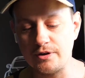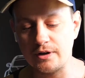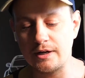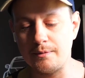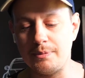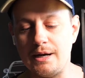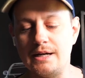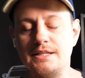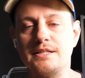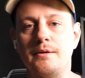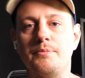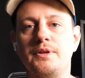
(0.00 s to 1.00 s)
you're going to buy
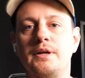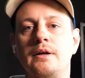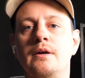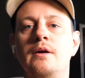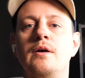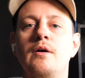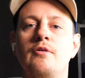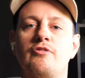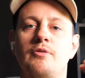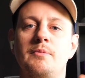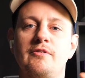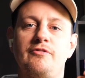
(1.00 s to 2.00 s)
something
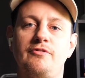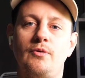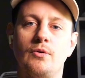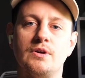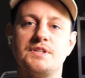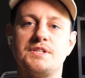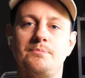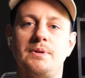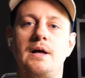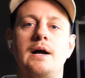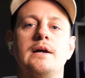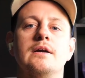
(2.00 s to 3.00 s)
from a foreign
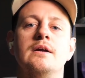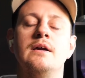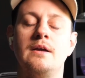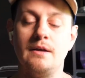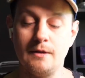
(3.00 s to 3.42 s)
supplier,